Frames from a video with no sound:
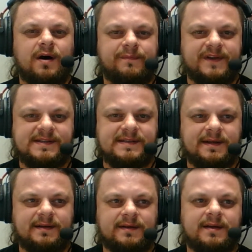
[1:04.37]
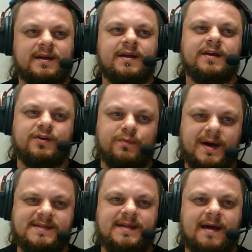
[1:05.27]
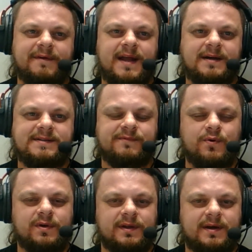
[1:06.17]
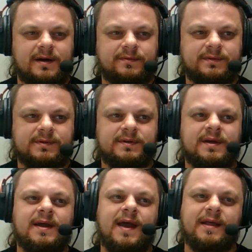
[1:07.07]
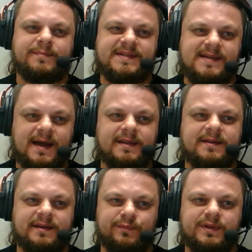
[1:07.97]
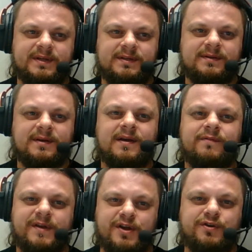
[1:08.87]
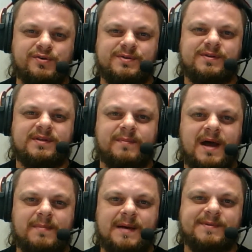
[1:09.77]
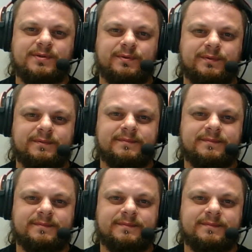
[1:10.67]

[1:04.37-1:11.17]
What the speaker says: obviously, you must have an active Google account and be signed in with it when you're using the My Maps tool.